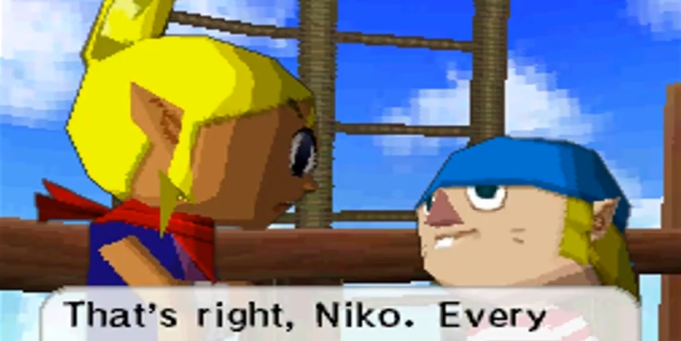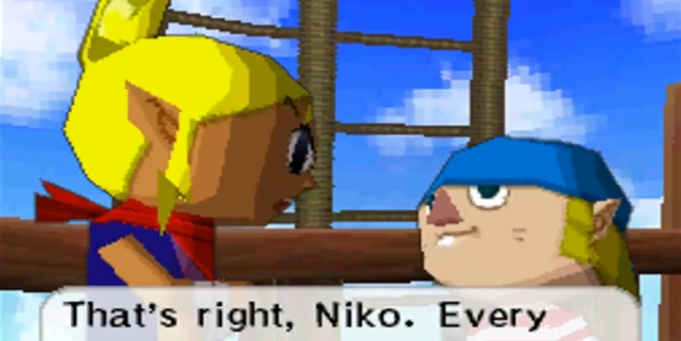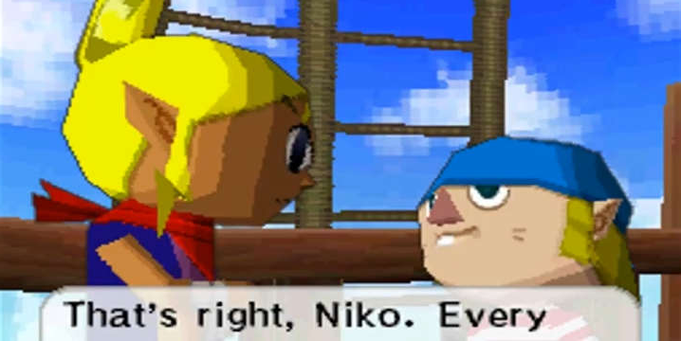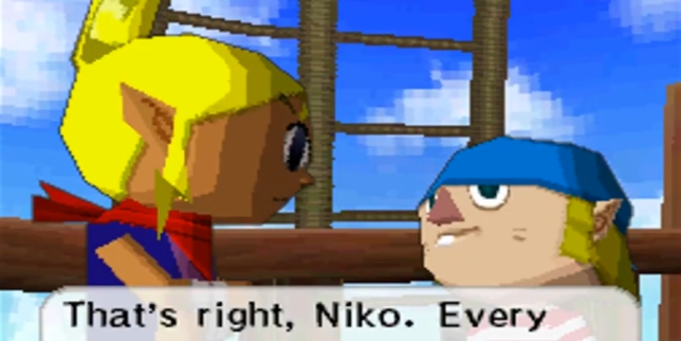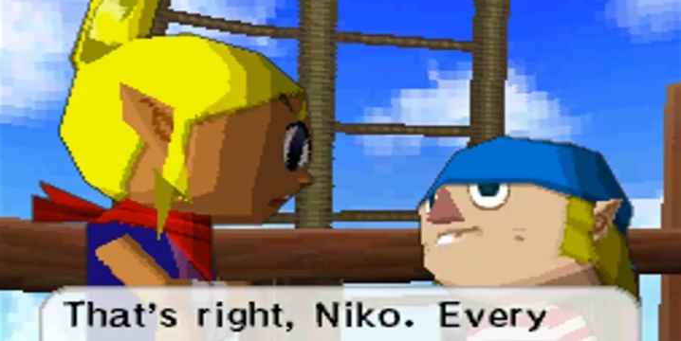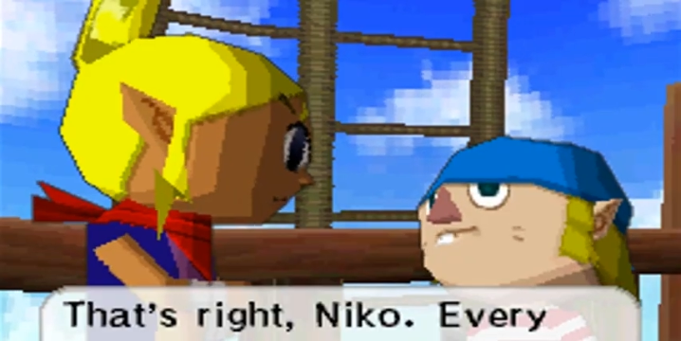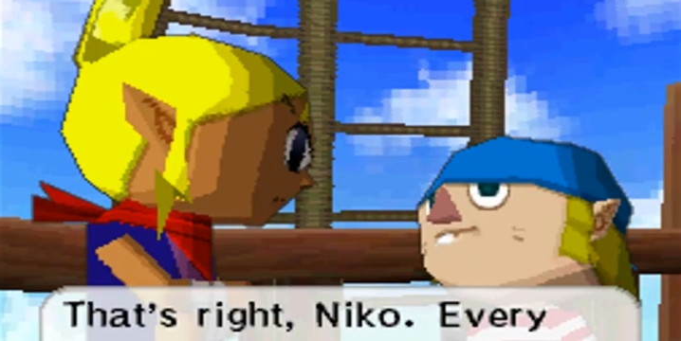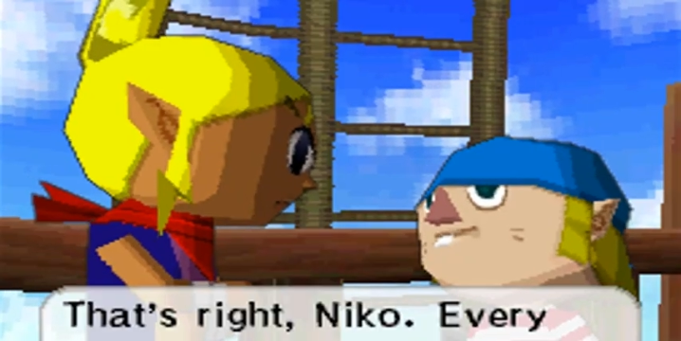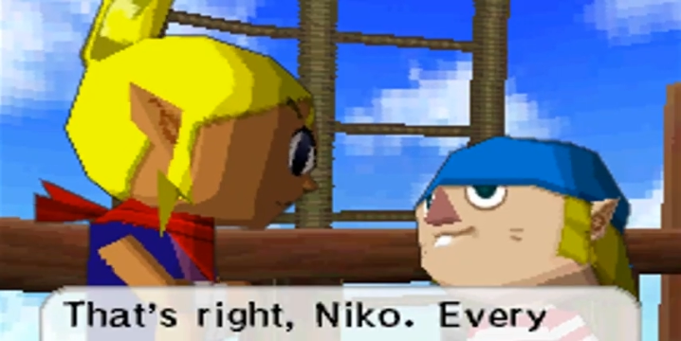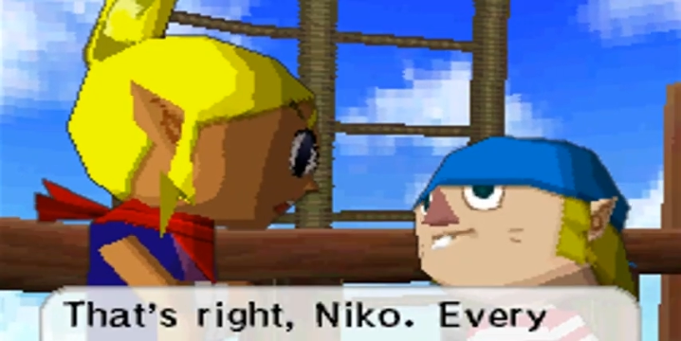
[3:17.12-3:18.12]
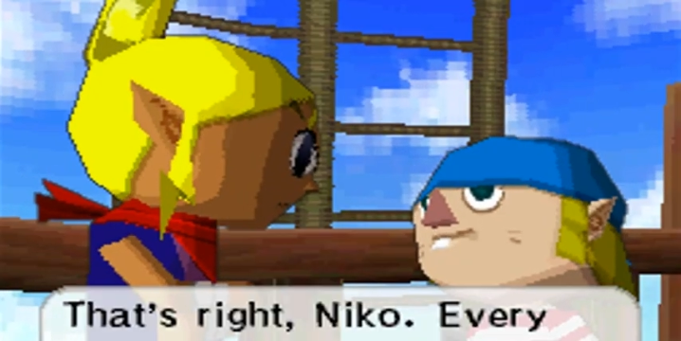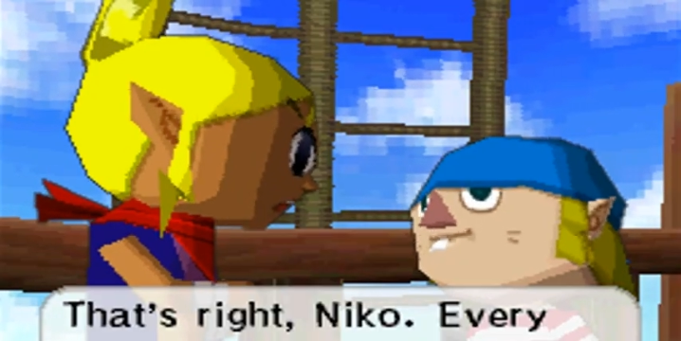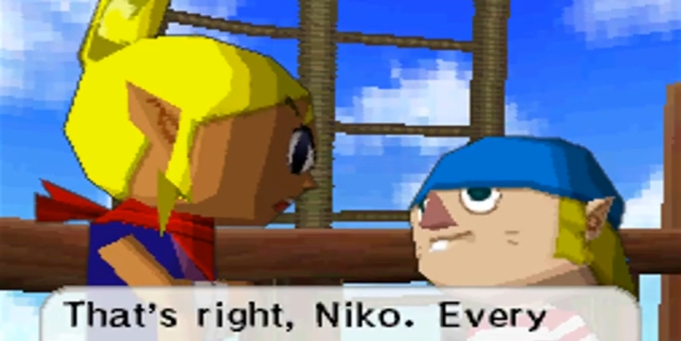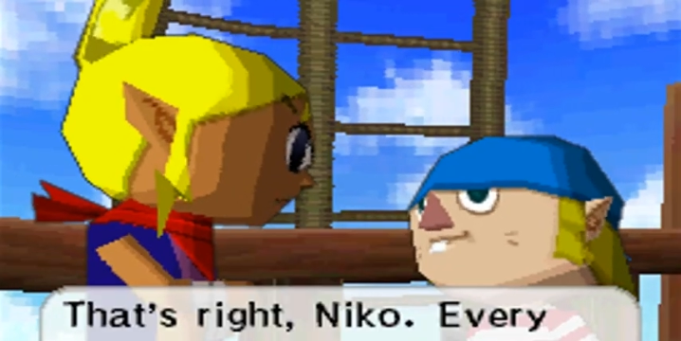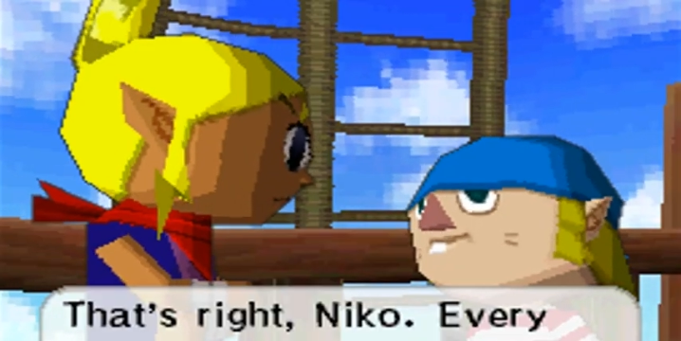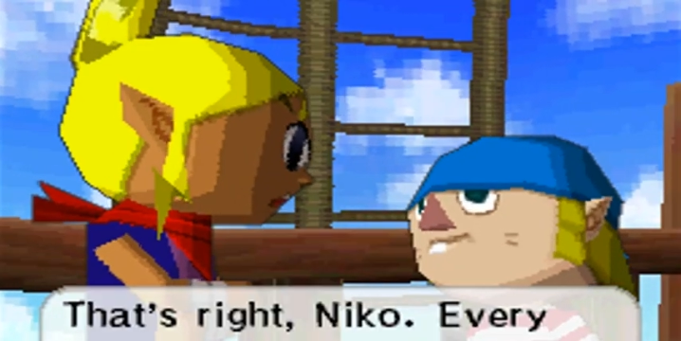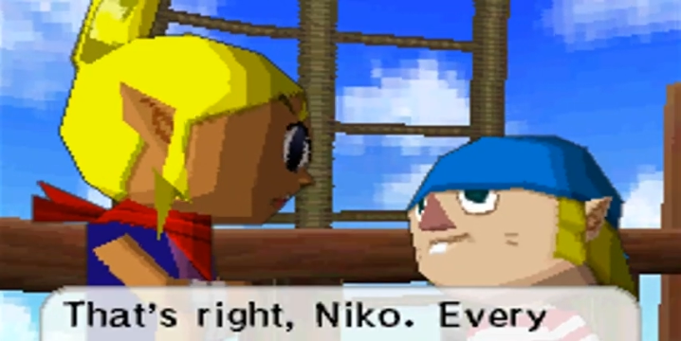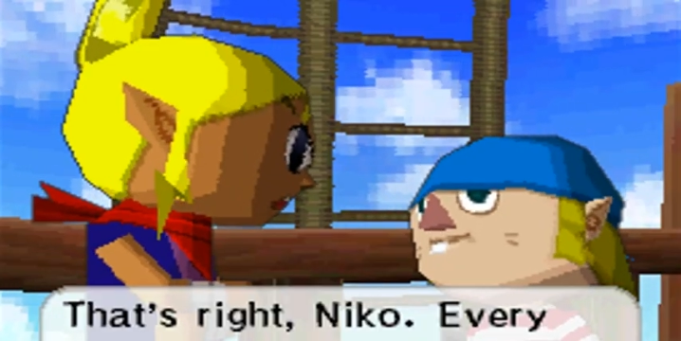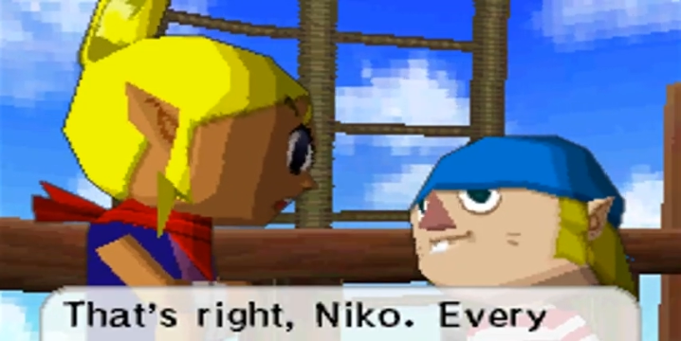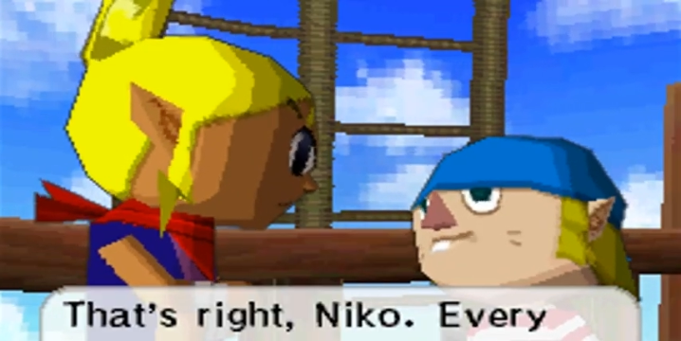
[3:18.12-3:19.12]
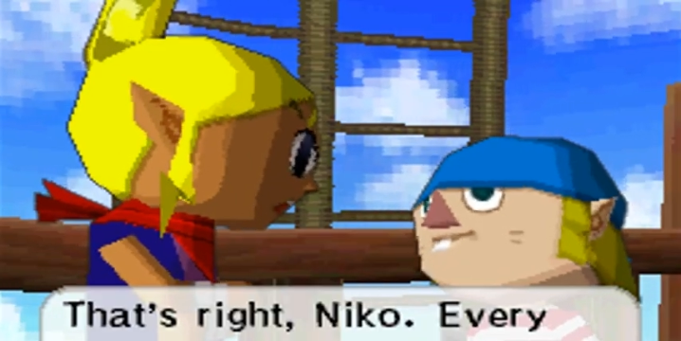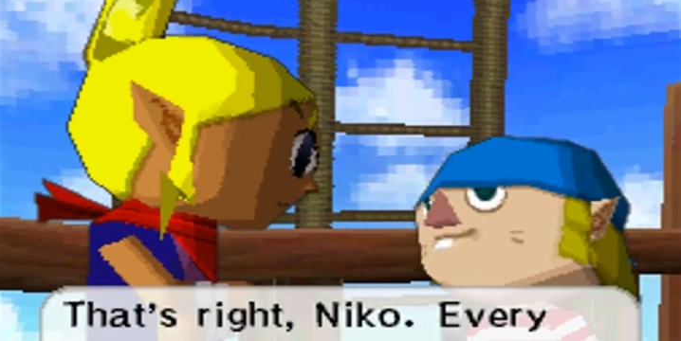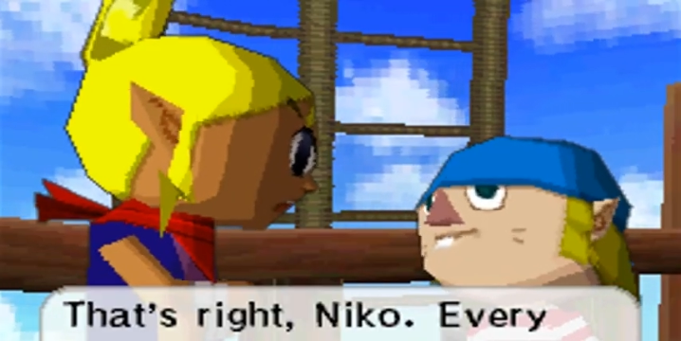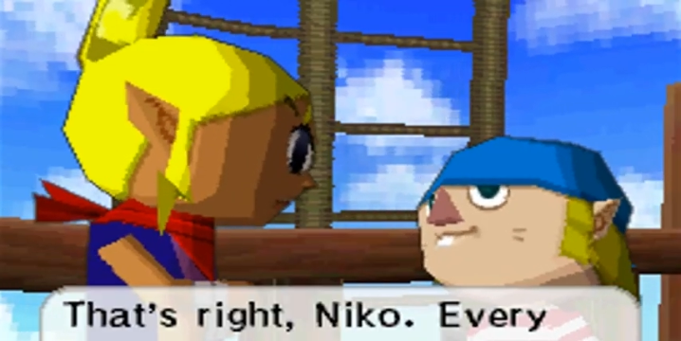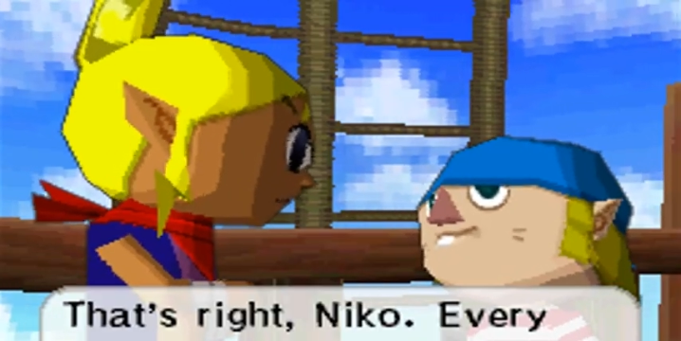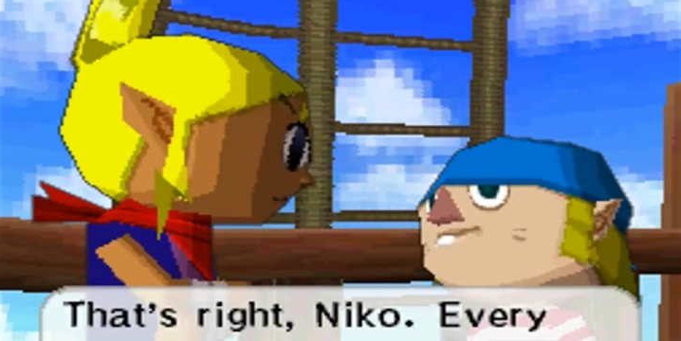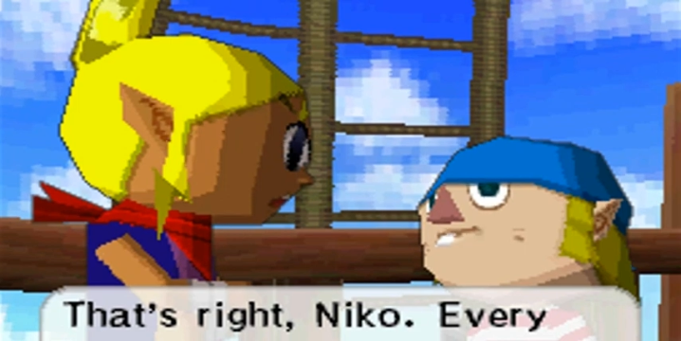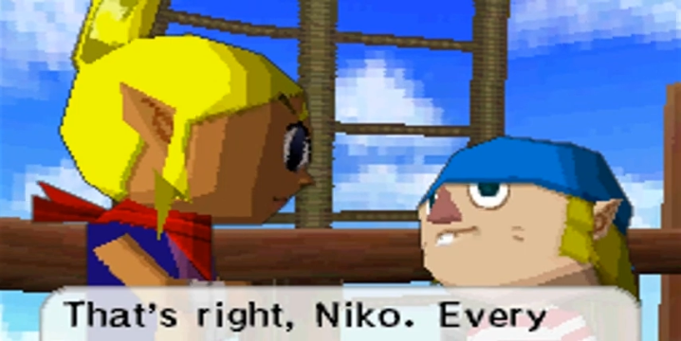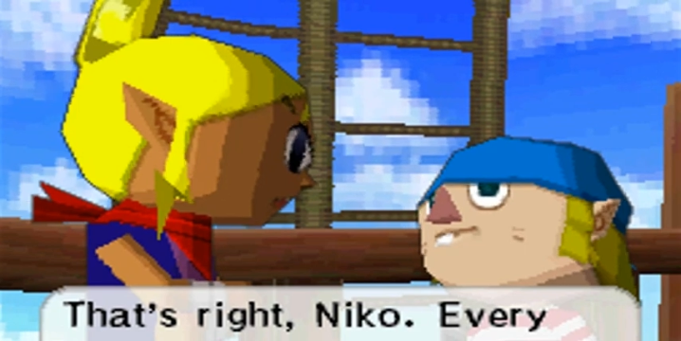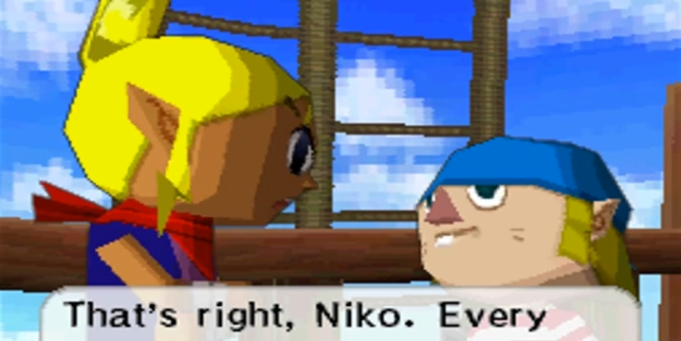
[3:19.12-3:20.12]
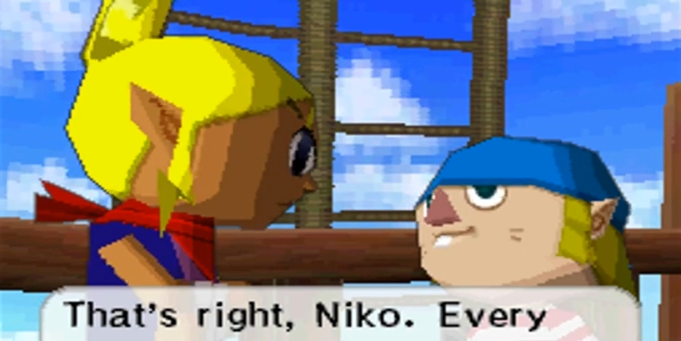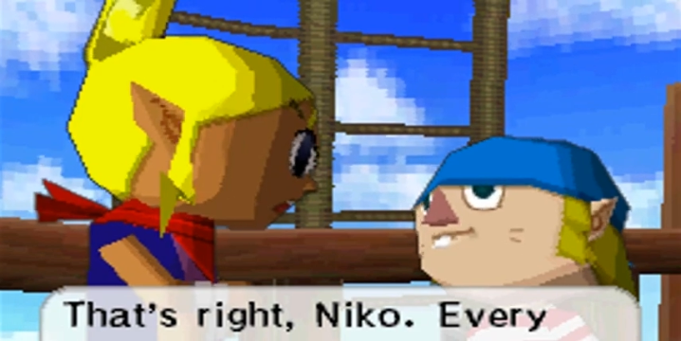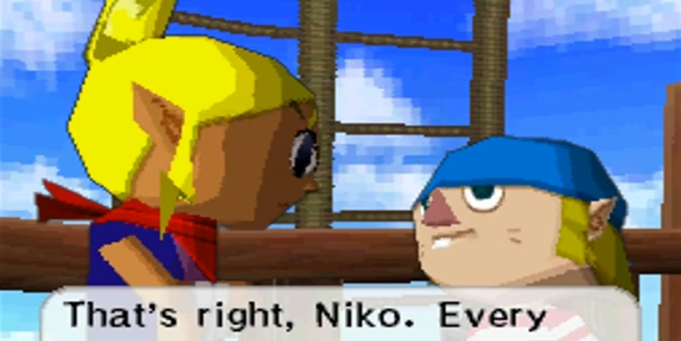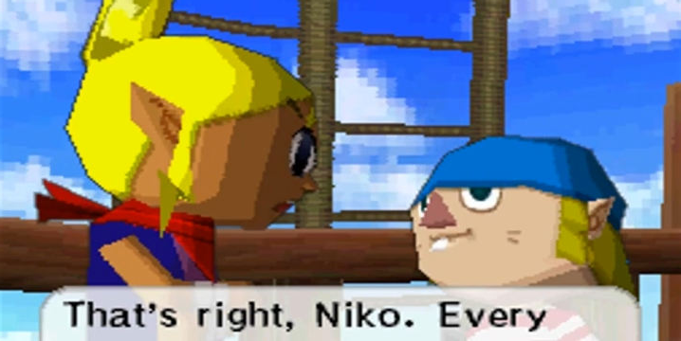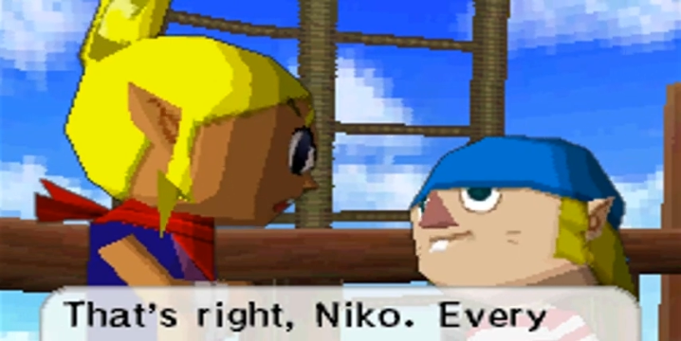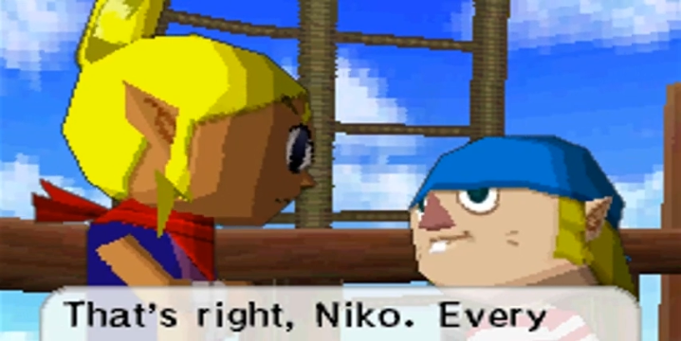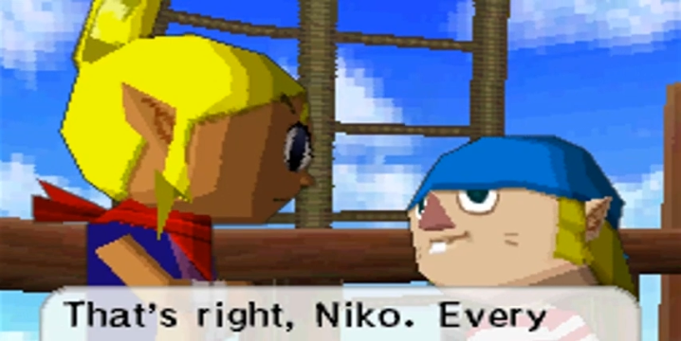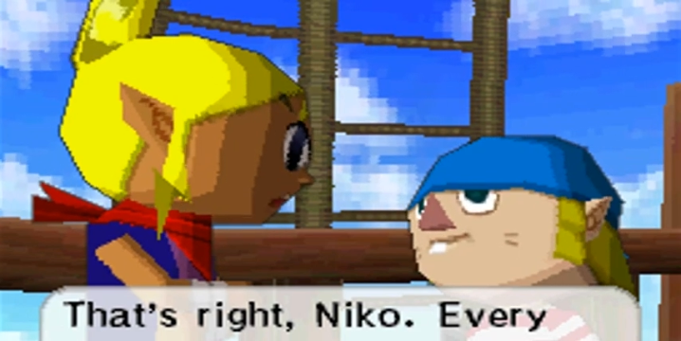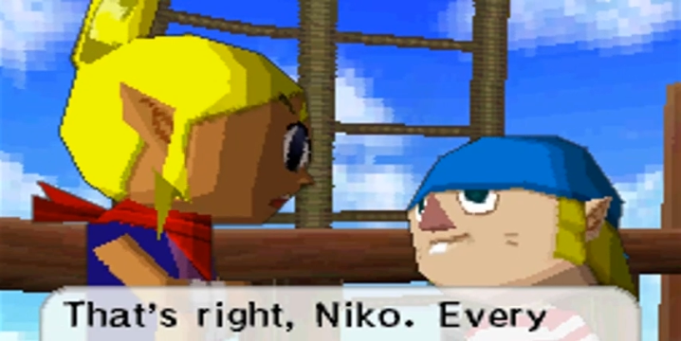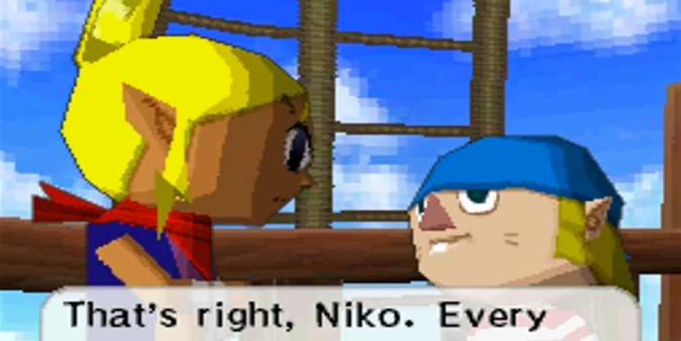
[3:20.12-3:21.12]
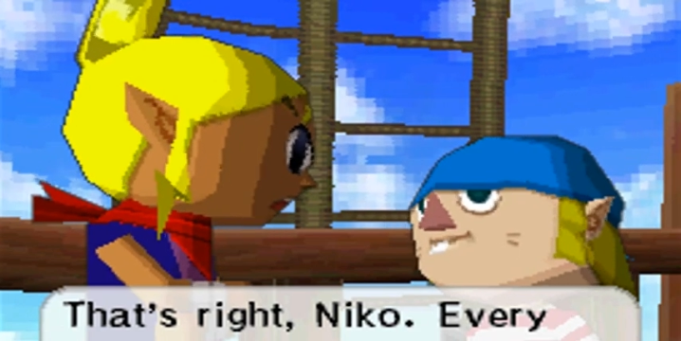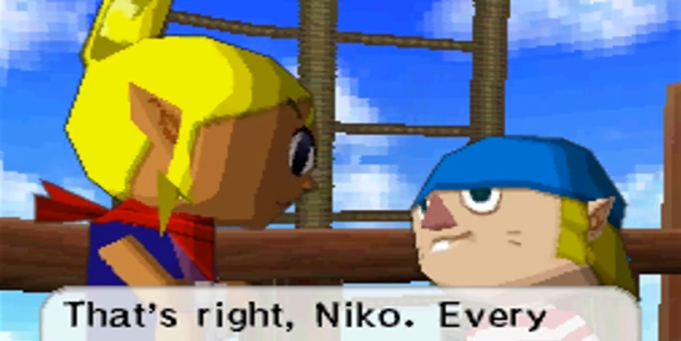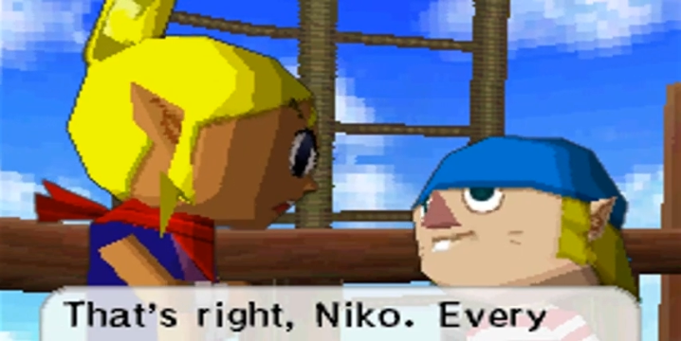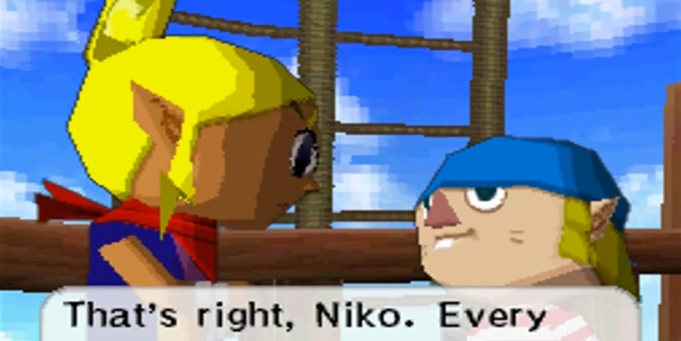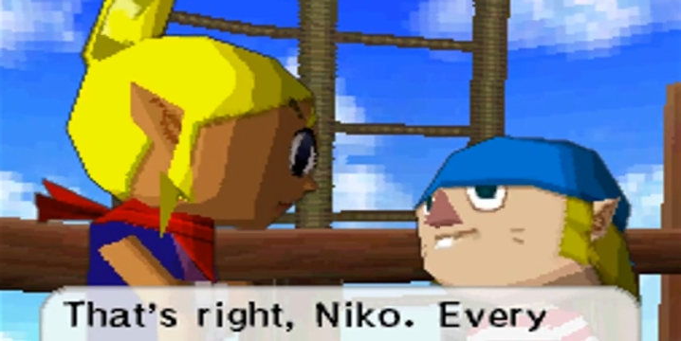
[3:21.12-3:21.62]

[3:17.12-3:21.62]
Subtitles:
No face is visible, so there are no lips to read.